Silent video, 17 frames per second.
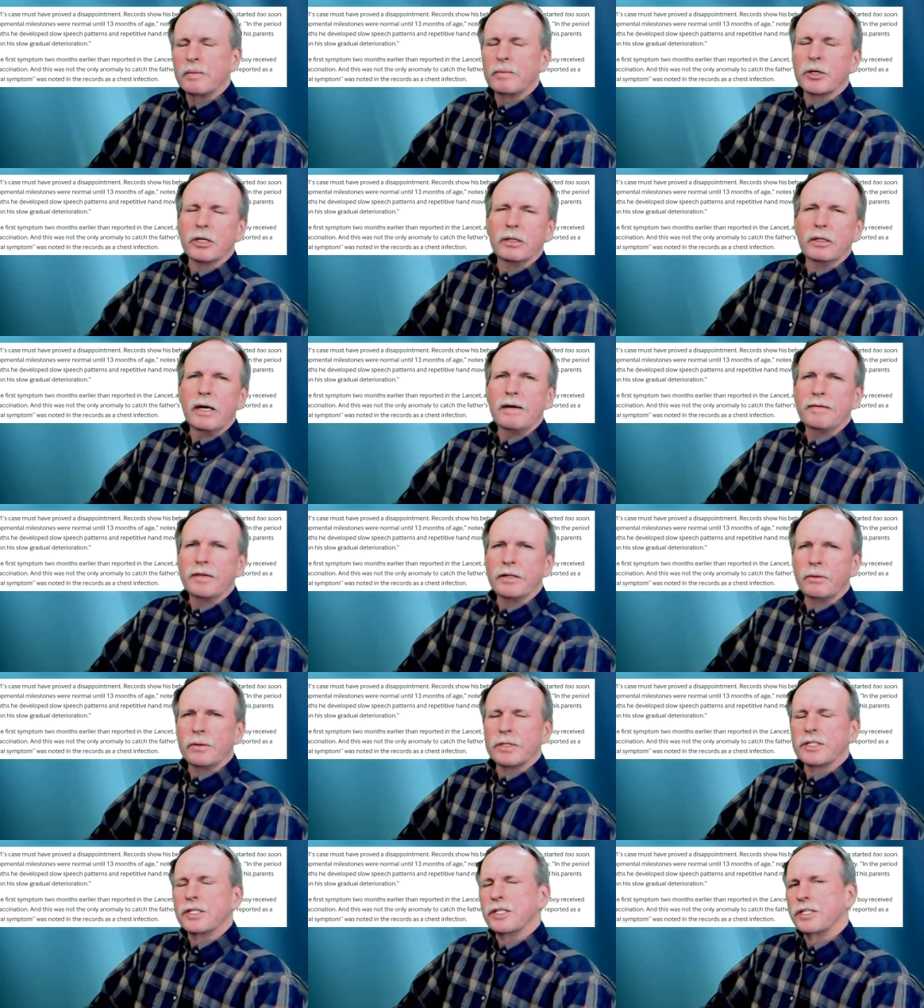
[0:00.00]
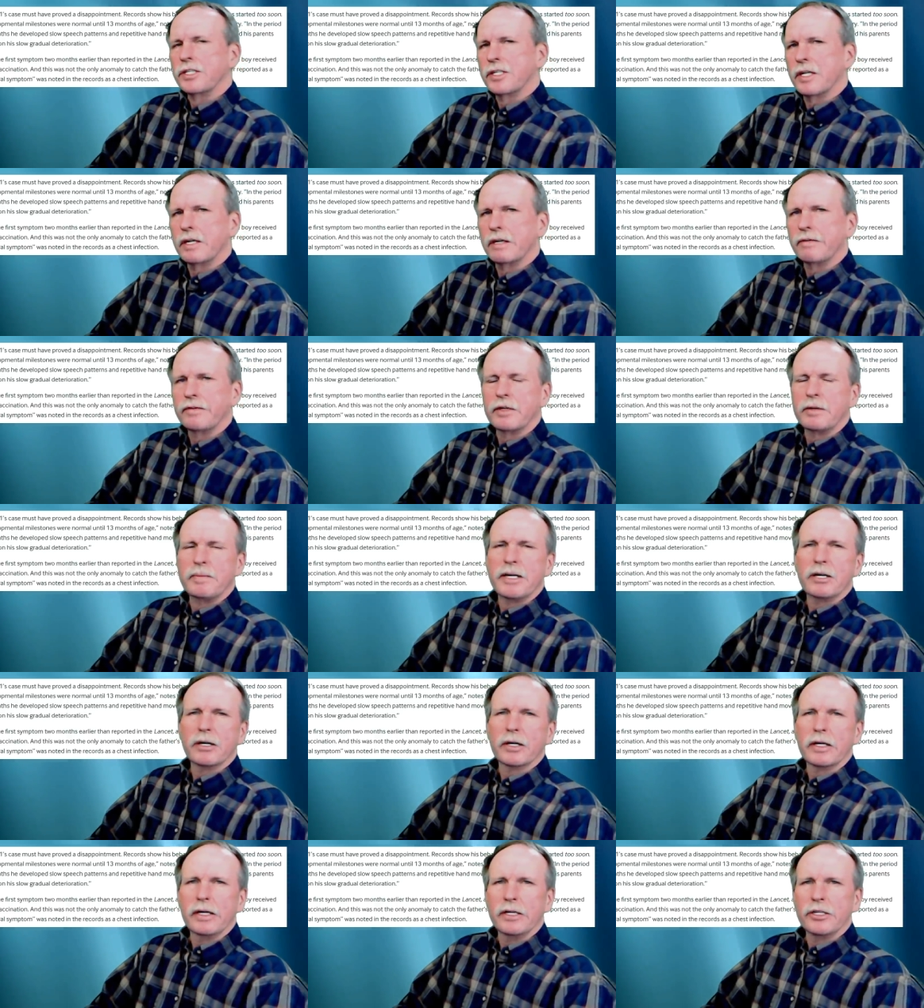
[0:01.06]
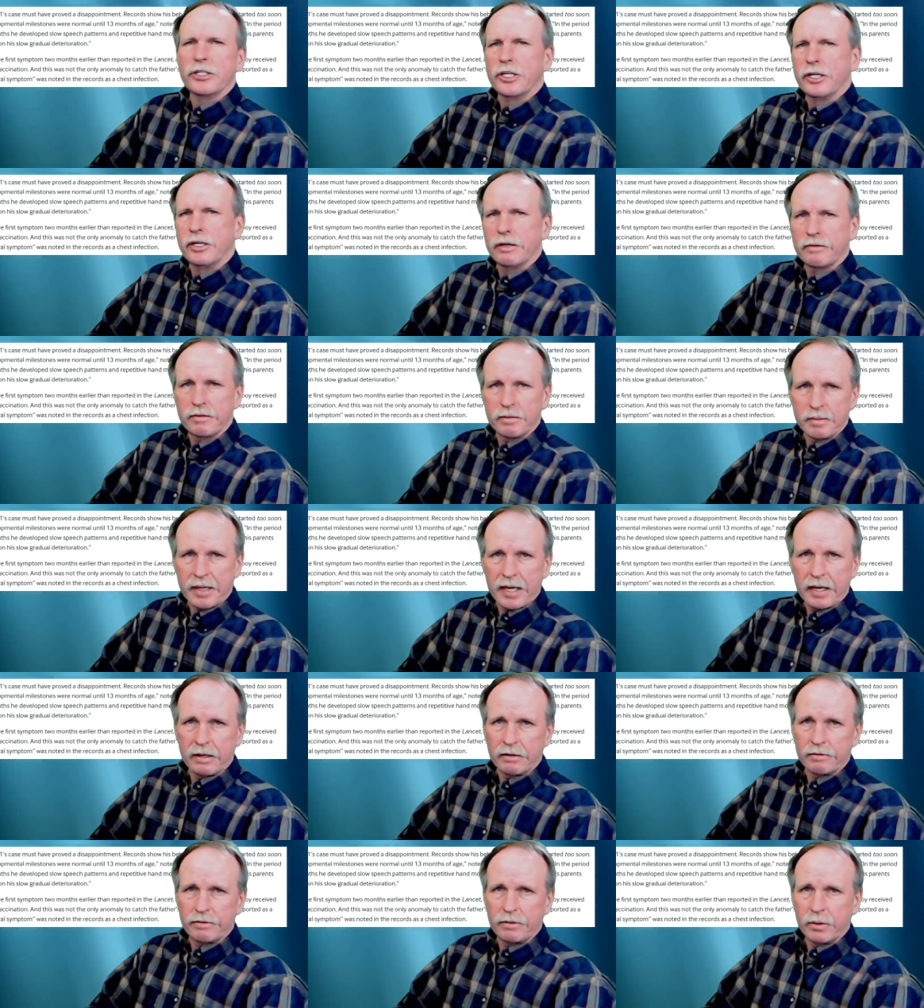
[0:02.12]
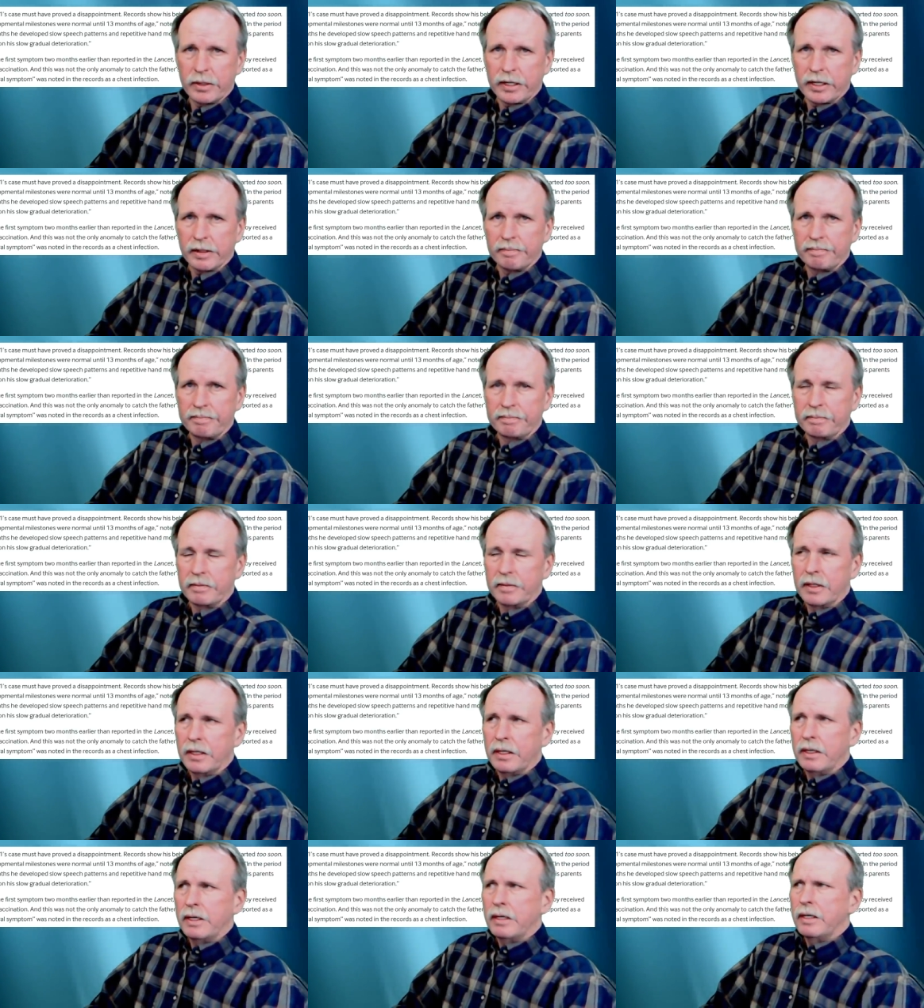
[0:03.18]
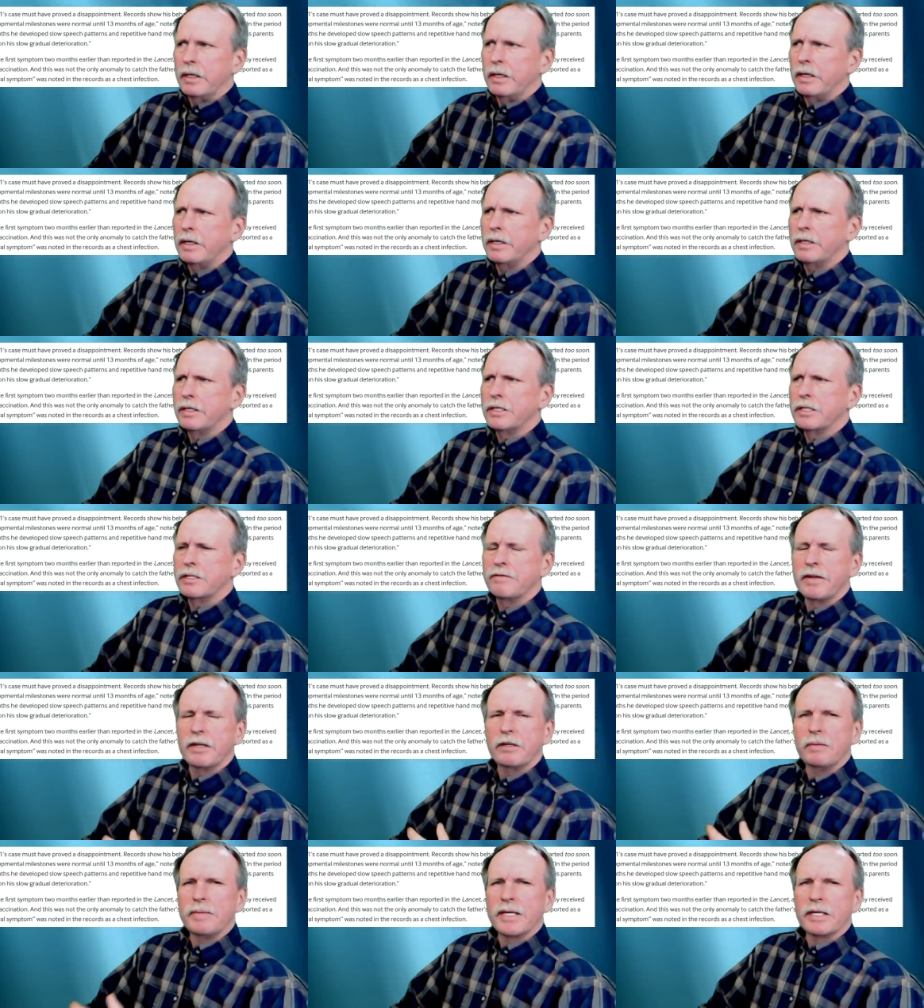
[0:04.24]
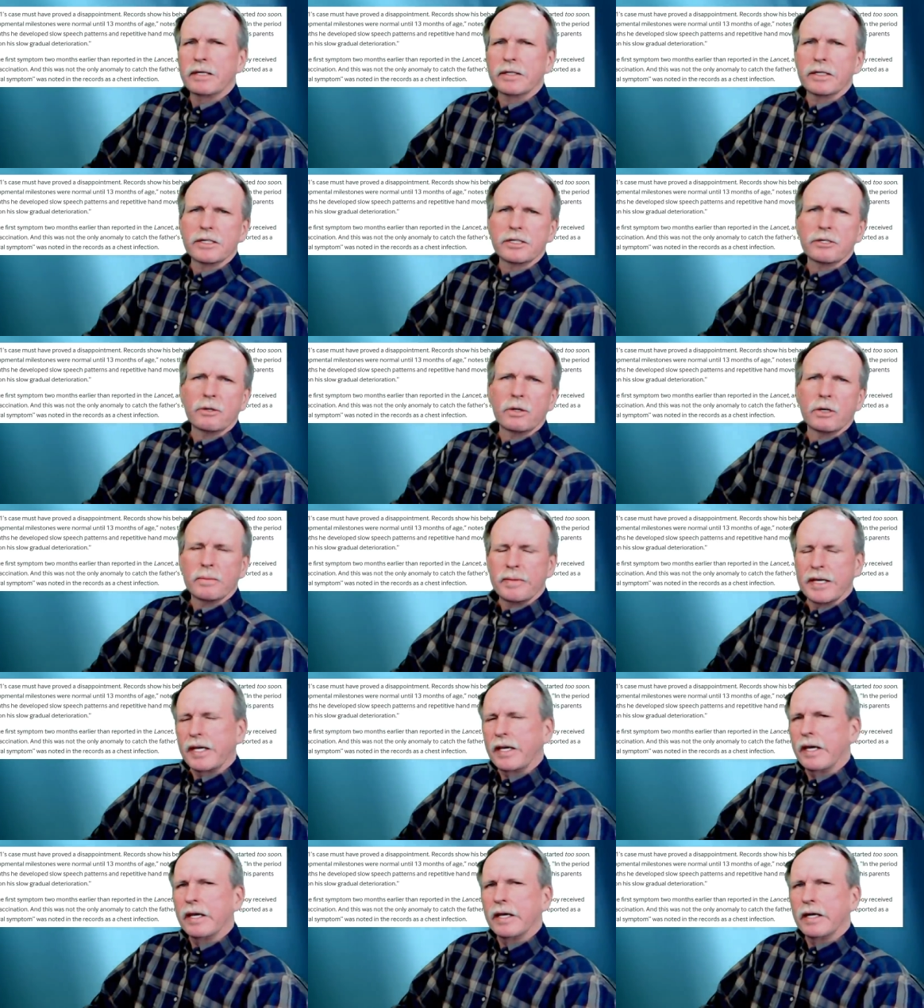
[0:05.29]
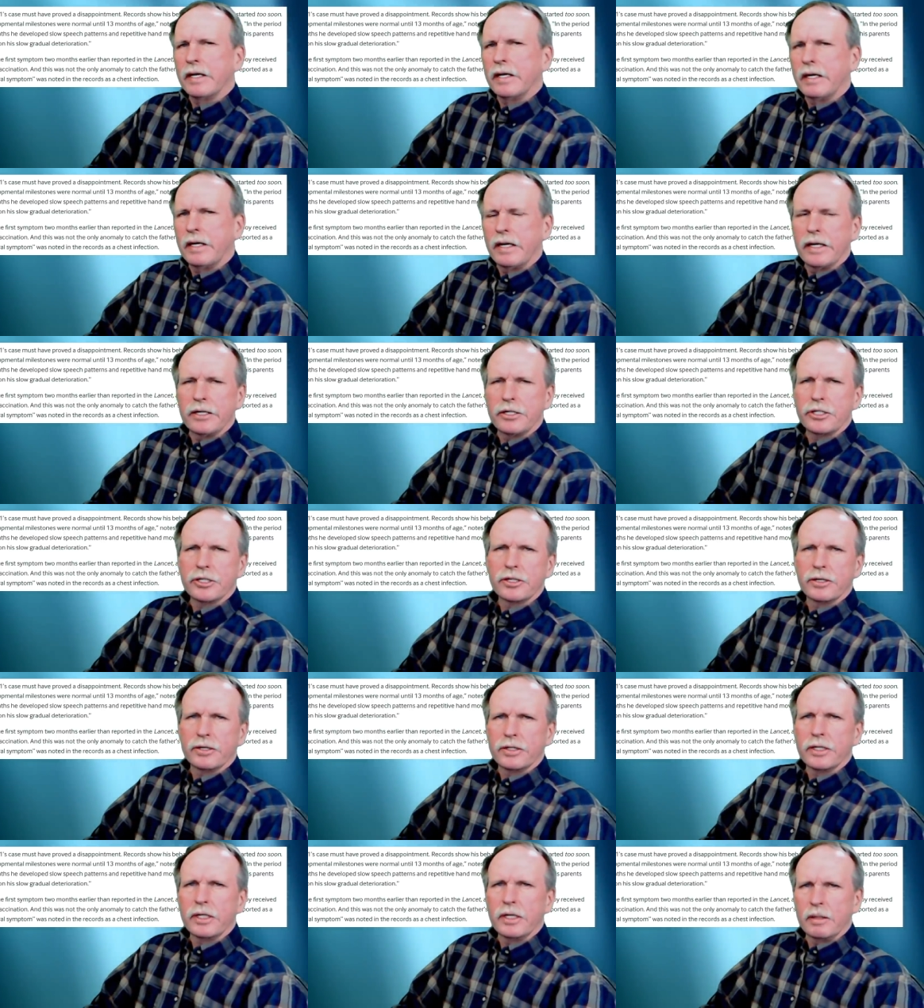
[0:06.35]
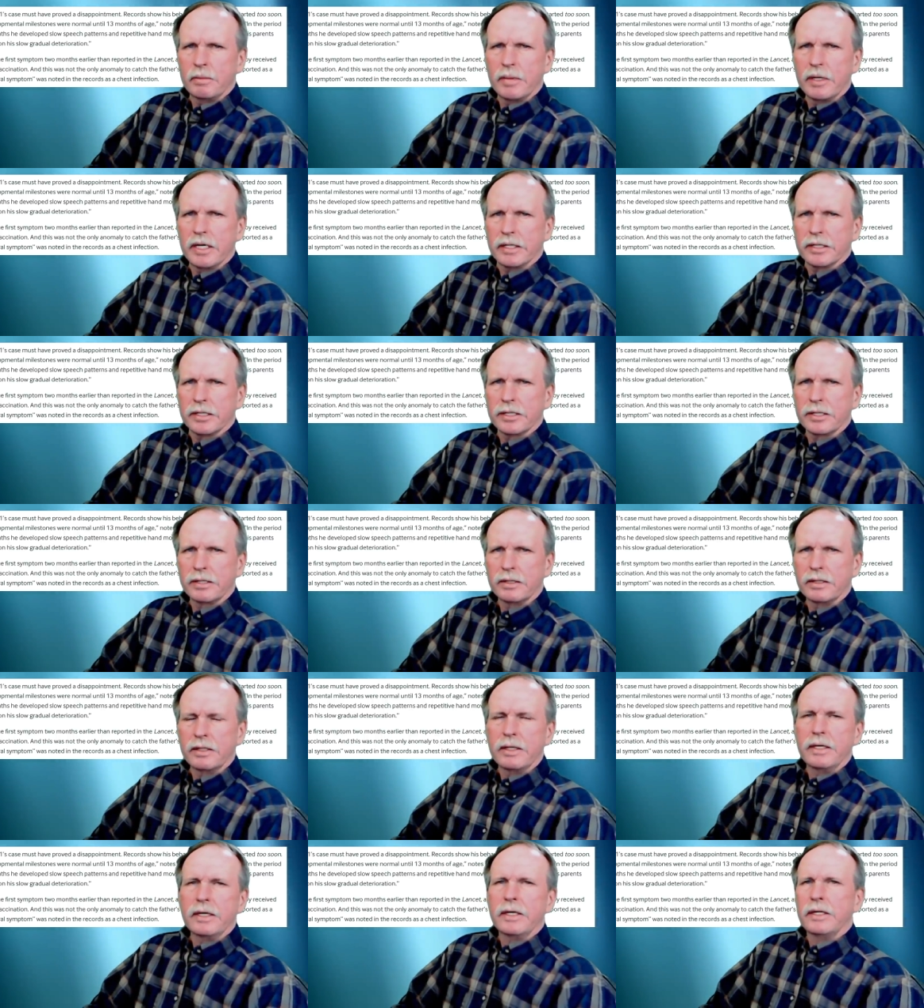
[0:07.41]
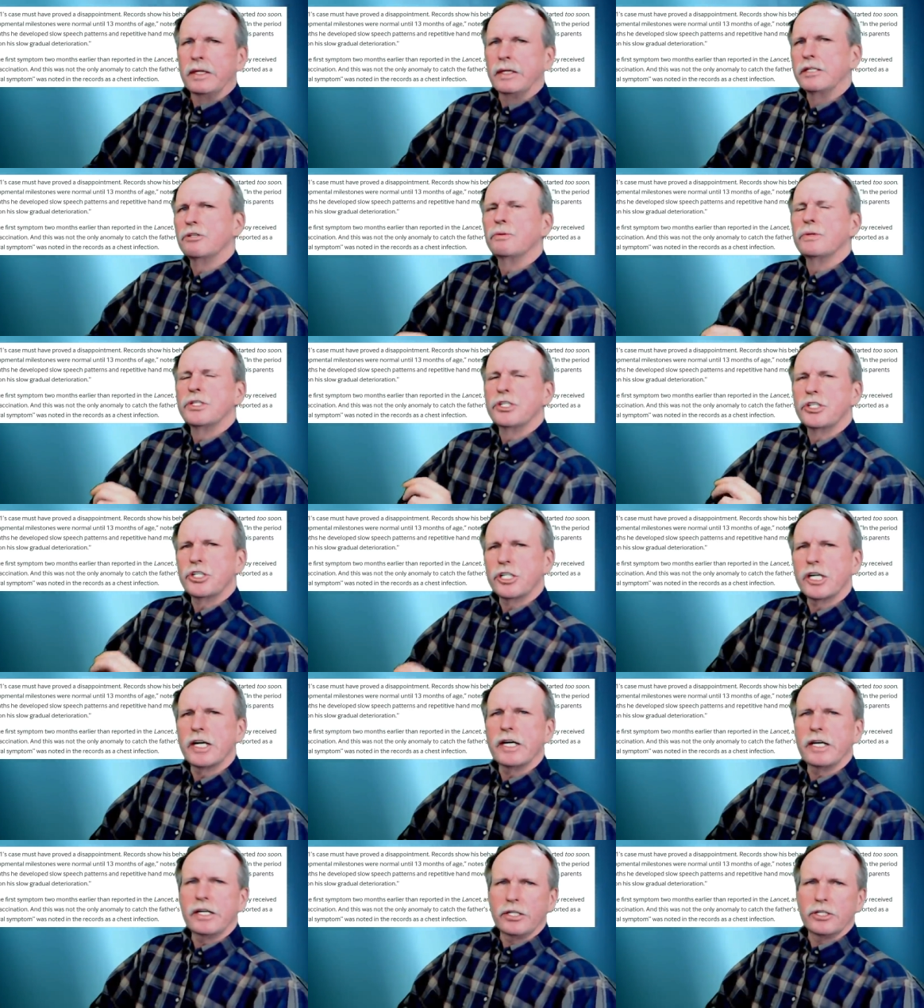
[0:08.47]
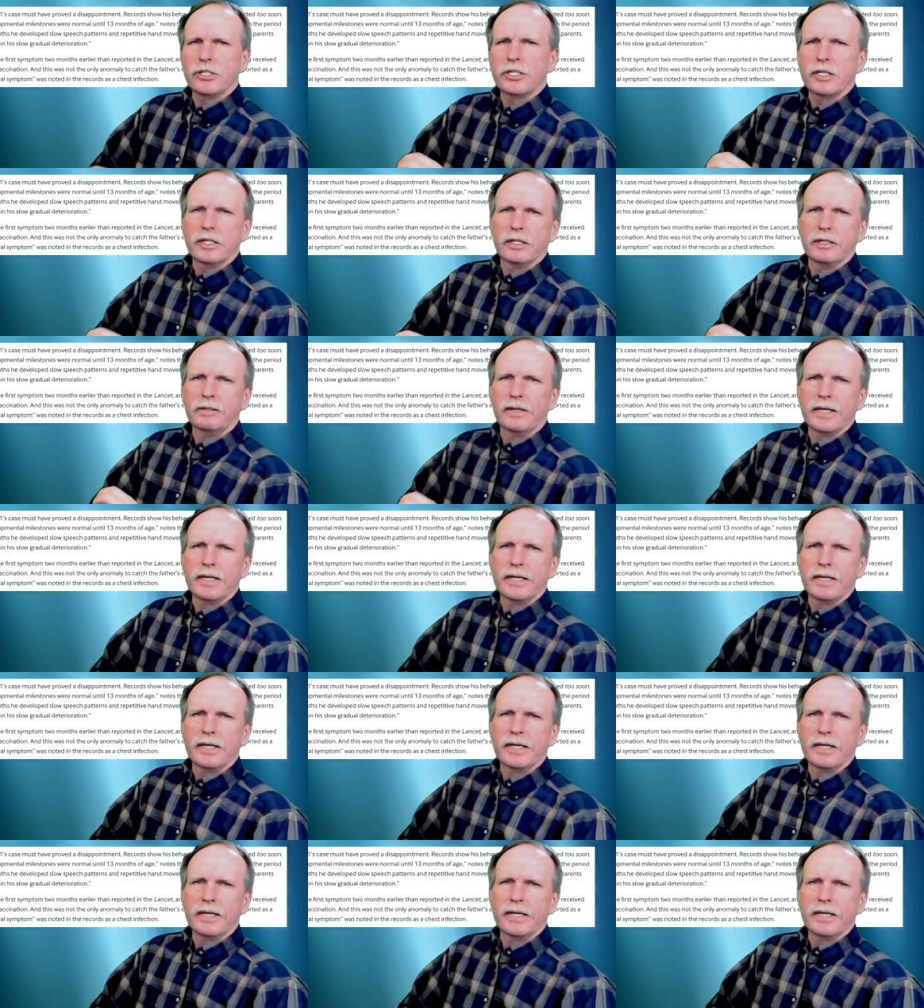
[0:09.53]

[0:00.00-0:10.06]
number 11 was the son of an American engineer from California. His developmental disorder began at age 13 months. This was changed in the